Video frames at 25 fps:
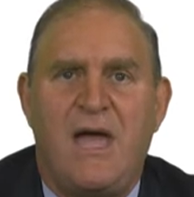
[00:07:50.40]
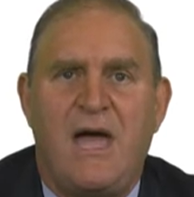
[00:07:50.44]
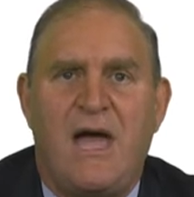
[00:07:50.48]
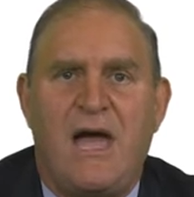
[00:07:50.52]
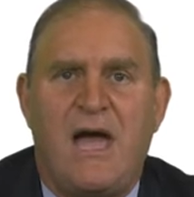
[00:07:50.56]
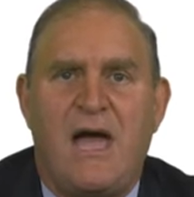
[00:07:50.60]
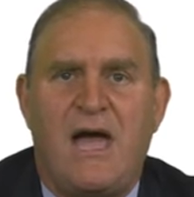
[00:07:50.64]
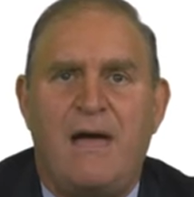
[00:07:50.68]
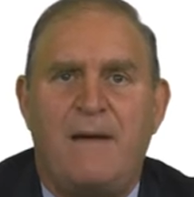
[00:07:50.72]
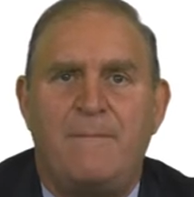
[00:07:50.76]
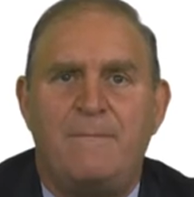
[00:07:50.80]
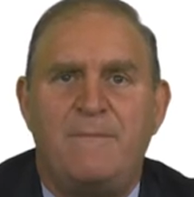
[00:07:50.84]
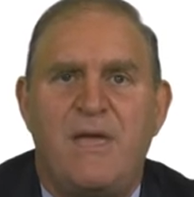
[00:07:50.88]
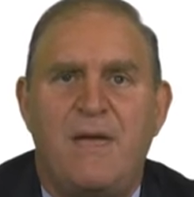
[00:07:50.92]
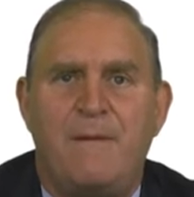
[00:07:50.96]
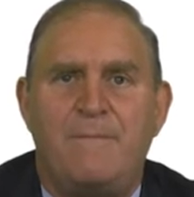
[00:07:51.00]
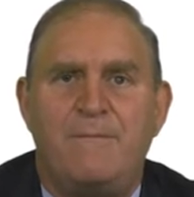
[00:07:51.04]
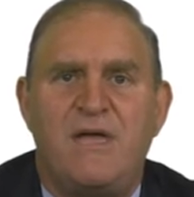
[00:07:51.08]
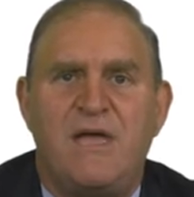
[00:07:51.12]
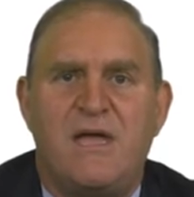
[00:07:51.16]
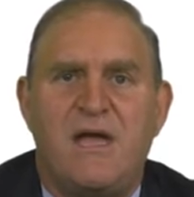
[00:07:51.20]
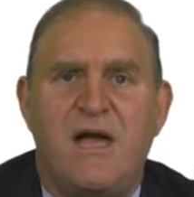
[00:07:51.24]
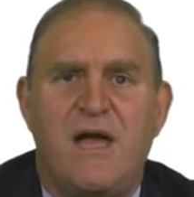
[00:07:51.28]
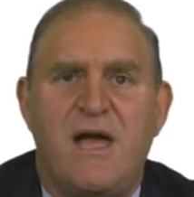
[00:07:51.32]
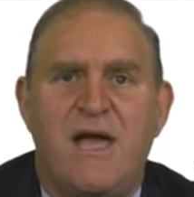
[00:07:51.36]
Um,
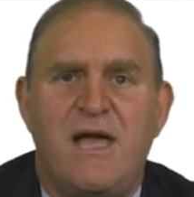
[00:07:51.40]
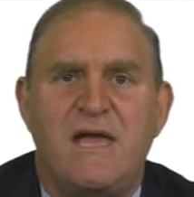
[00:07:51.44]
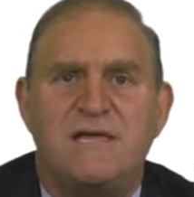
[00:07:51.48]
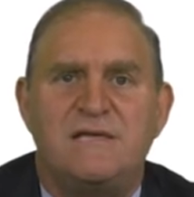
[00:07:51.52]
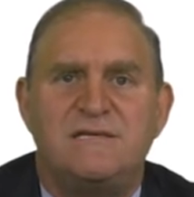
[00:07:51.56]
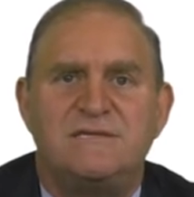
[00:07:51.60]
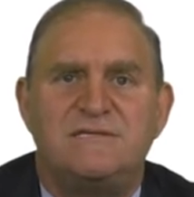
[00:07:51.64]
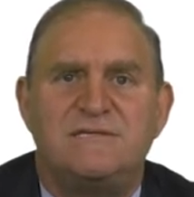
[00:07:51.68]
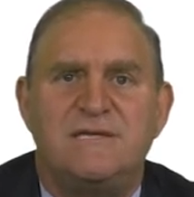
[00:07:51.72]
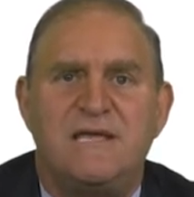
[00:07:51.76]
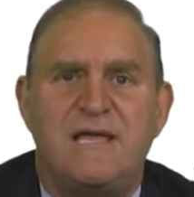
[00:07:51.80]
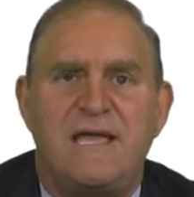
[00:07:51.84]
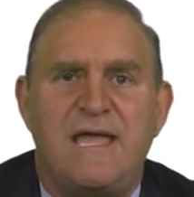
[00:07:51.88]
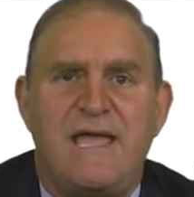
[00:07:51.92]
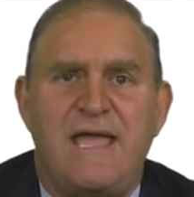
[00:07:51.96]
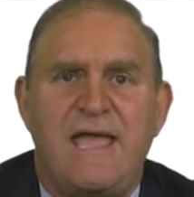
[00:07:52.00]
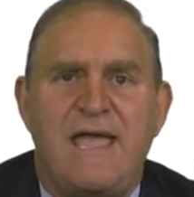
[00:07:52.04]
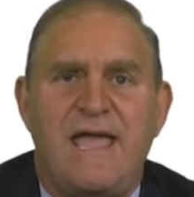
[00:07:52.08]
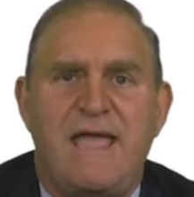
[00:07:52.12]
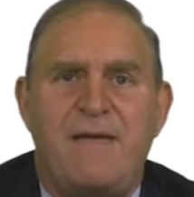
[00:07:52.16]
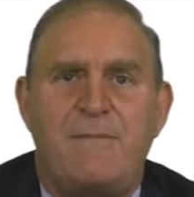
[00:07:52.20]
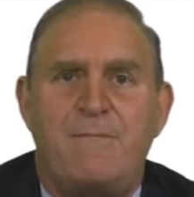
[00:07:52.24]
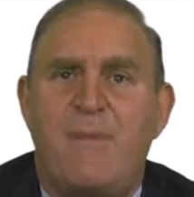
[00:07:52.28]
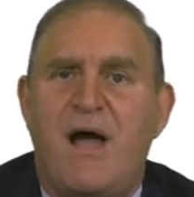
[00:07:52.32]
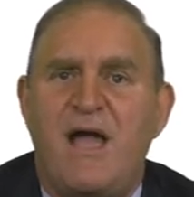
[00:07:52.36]
because
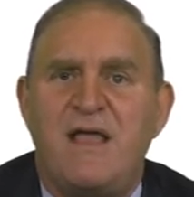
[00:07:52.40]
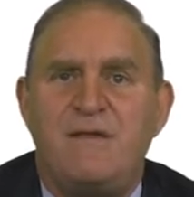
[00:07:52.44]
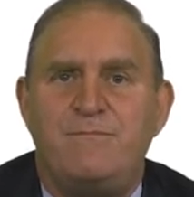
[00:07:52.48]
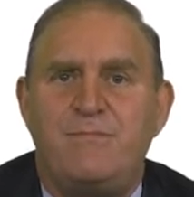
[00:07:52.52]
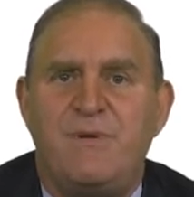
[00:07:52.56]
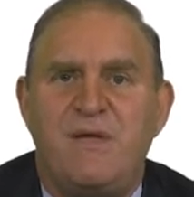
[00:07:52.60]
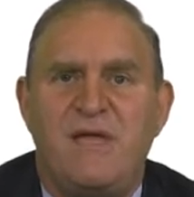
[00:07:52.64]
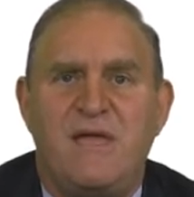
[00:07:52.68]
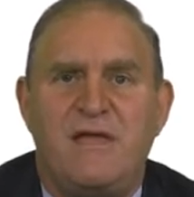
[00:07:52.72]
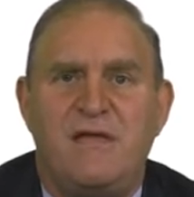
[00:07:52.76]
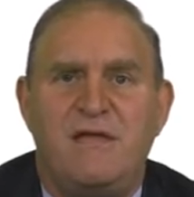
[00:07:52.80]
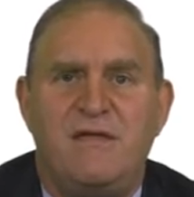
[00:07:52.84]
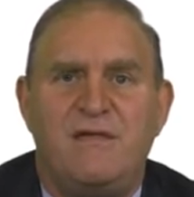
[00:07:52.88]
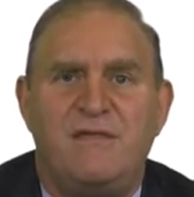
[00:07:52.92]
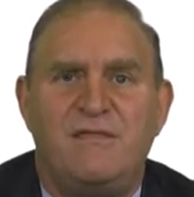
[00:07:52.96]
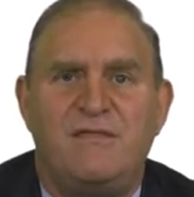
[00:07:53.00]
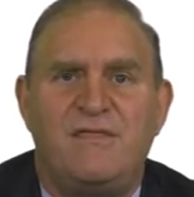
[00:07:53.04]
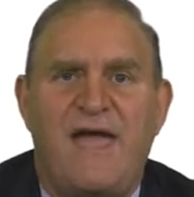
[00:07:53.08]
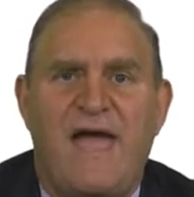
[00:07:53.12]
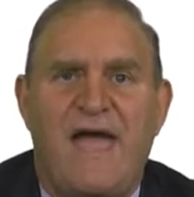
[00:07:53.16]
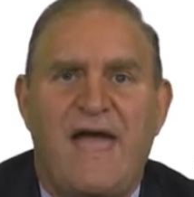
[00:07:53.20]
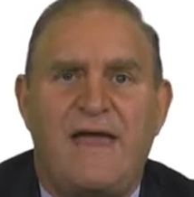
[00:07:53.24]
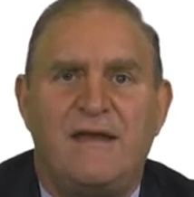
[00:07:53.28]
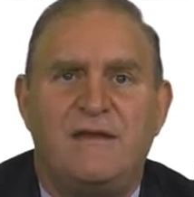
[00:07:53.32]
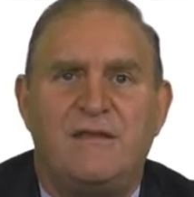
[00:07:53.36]
it might be
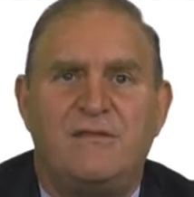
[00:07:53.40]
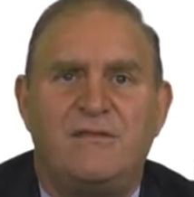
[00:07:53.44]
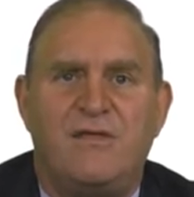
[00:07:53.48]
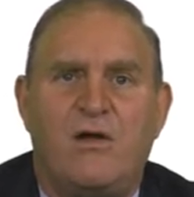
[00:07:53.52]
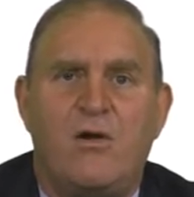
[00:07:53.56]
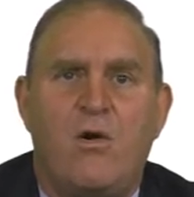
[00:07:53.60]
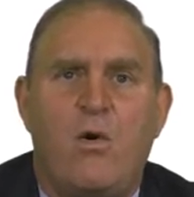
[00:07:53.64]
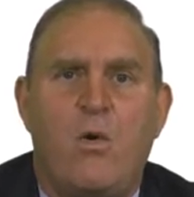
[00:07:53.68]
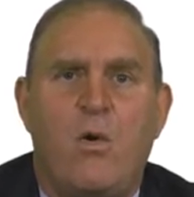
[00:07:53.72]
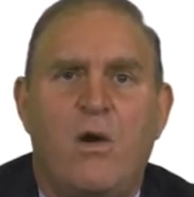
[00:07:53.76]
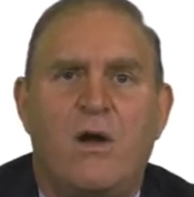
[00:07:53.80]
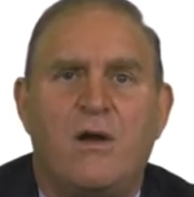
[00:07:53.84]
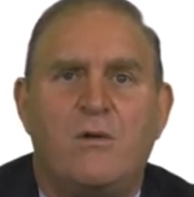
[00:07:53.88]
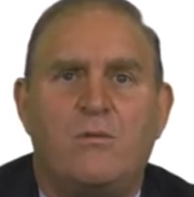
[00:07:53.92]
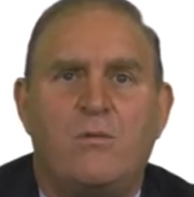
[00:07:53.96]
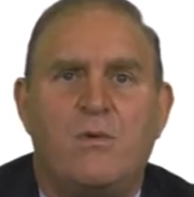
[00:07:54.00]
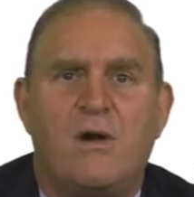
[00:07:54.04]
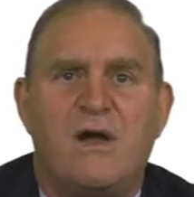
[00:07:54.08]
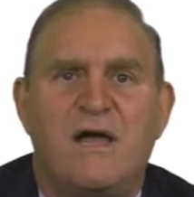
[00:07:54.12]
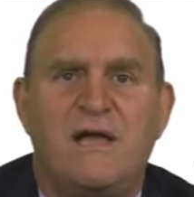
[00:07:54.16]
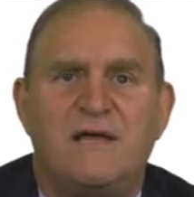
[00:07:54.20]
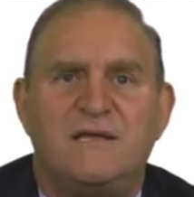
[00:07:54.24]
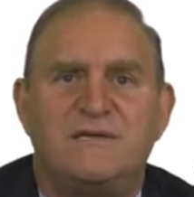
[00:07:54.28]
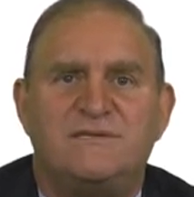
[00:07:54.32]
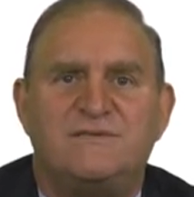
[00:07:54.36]
that the court
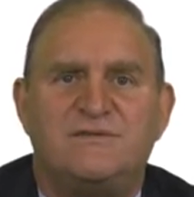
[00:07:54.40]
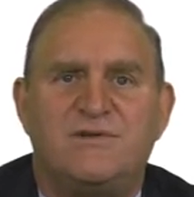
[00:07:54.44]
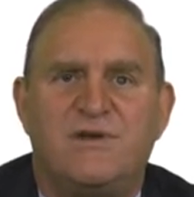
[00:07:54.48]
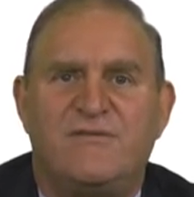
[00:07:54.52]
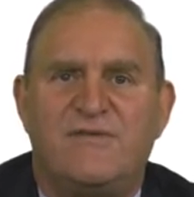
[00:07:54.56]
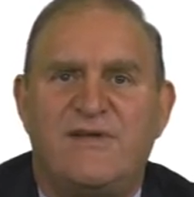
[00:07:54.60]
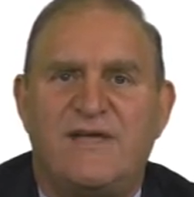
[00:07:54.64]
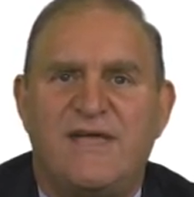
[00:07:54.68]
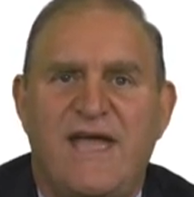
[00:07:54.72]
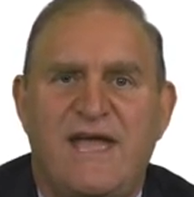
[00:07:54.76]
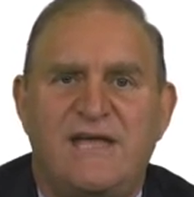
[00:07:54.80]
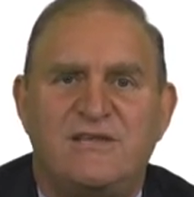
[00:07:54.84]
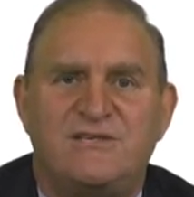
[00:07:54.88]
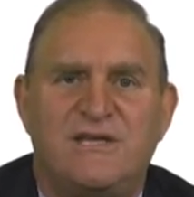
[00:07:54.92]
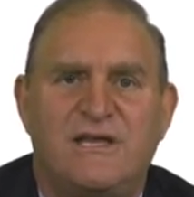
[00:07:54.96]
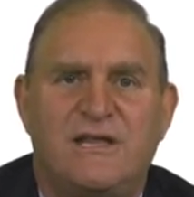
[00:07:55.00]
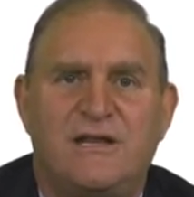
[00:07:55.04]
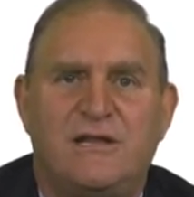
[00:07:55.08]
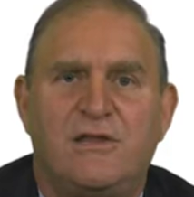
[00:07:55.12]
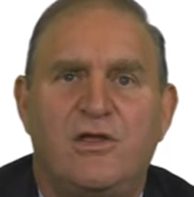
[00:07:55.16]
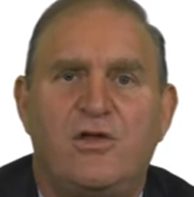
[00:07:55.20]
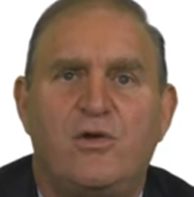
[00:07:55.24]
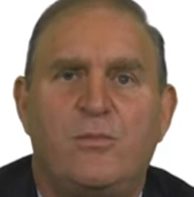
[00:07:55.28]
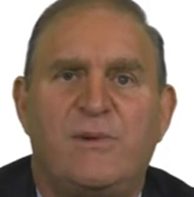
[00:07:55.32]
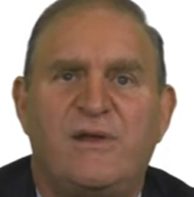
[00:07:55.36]
was sort of engaging in
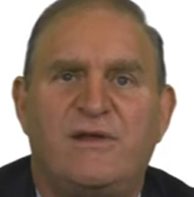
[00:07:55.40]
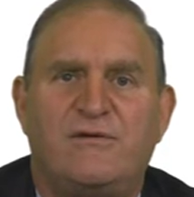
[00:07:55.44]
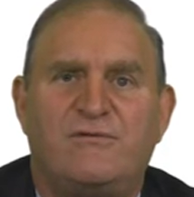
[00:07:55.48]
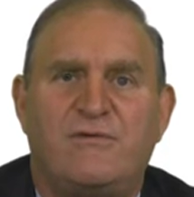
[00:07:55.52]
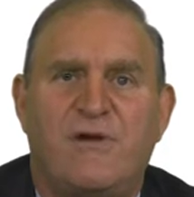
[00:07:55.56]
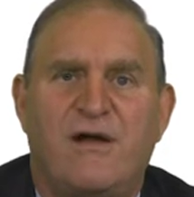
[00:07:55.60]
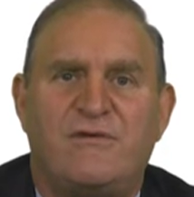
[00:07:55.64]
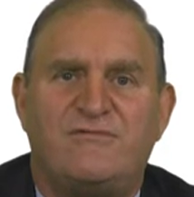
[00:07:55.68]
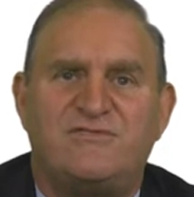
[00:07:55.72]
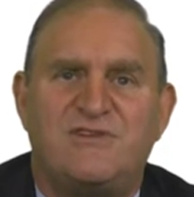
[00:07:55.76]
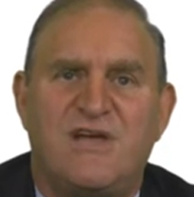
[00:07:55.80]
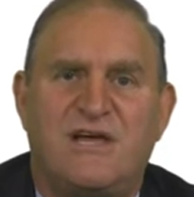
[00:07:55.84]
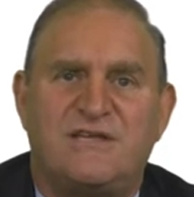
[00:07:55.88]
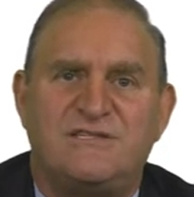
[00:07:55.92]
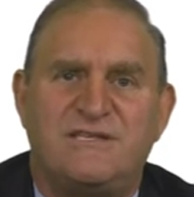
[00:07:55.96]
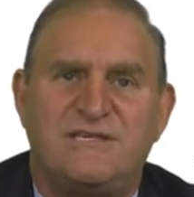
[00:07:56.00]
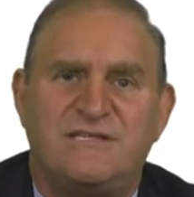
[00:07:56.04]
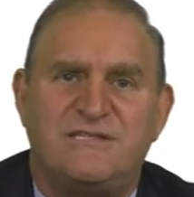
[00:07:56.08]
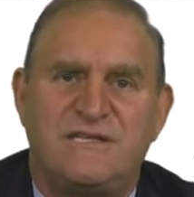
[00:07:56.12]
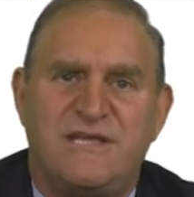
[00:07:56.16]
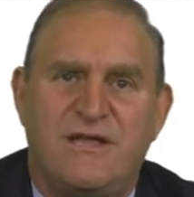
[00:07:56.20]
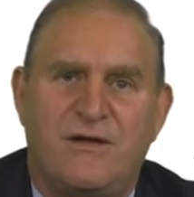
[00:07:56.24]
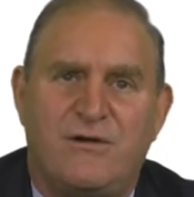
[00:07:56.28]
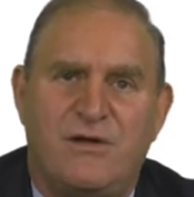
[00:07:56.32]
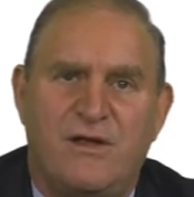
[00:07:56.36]
a little bit of rough
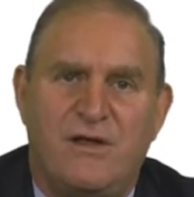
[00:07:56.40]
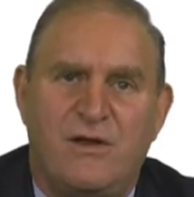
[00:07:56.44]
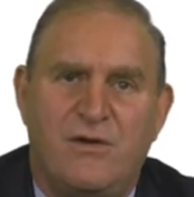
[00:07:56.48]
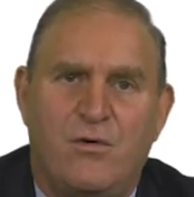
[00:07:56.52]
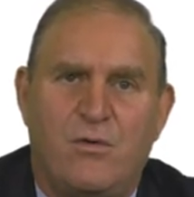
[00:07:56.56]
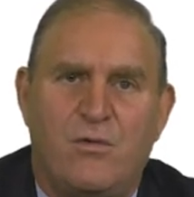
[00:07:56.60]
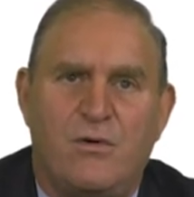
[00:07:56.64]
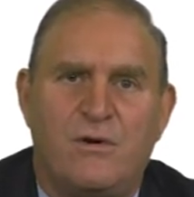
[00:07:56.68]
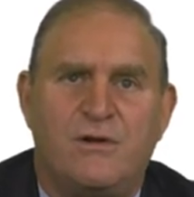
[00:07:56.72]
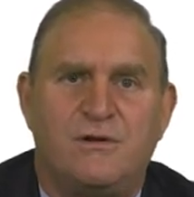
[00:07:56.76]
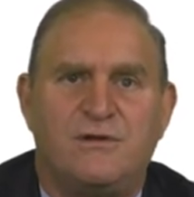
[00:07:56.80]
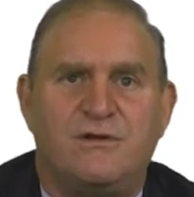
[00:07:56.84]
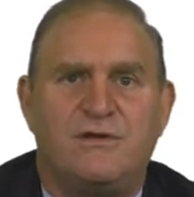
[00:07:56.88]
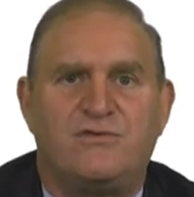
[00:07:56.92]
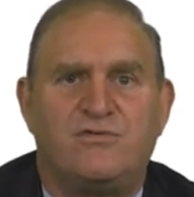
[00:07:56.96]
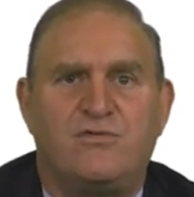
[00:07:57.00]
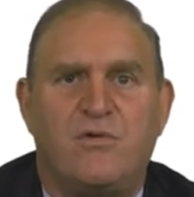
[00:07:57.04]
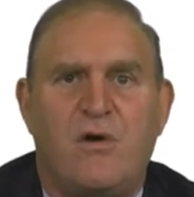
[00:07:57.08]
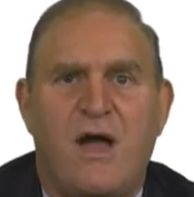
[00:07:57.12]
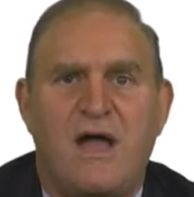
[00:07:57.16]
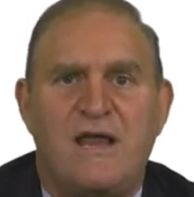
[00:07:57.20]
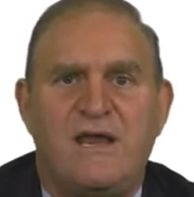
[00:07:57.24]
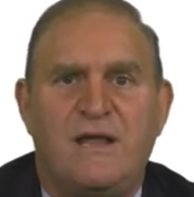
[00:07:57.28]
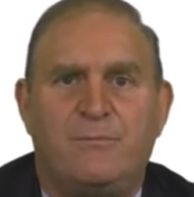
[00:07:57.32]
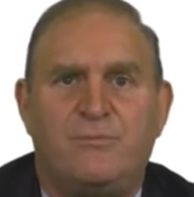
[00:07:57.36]
justice here in order to
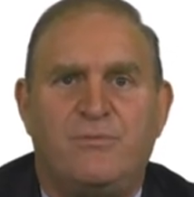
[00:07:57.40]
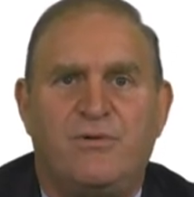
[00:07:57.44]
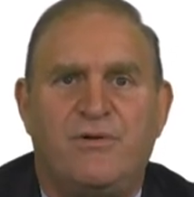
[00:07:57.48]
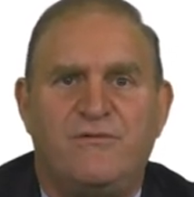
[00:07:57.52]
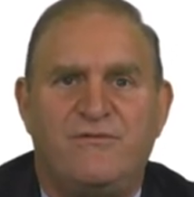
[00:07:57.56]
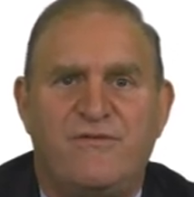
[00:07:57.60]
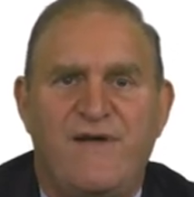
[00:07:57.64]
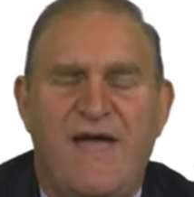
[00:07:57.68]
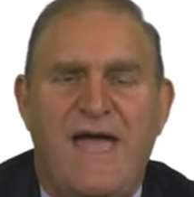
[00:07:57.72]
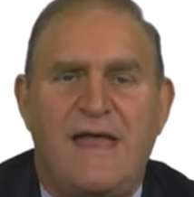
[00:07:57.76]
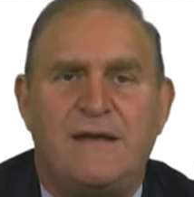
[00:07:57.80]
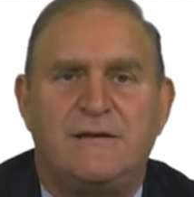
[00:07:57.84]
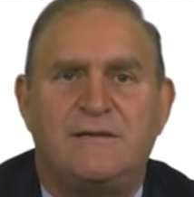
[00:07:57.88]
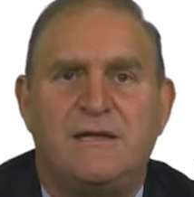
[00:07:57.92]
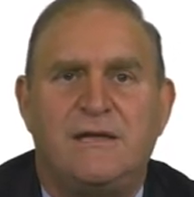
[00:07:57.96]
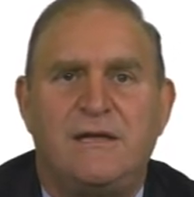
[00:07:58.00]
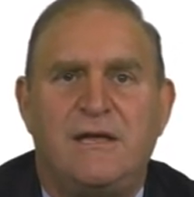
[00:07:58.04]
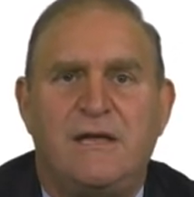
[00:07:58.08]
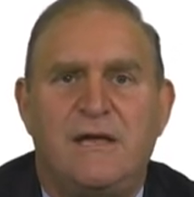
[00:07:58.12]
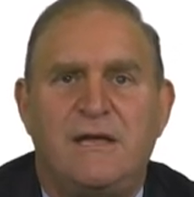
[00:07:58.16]
try to prevent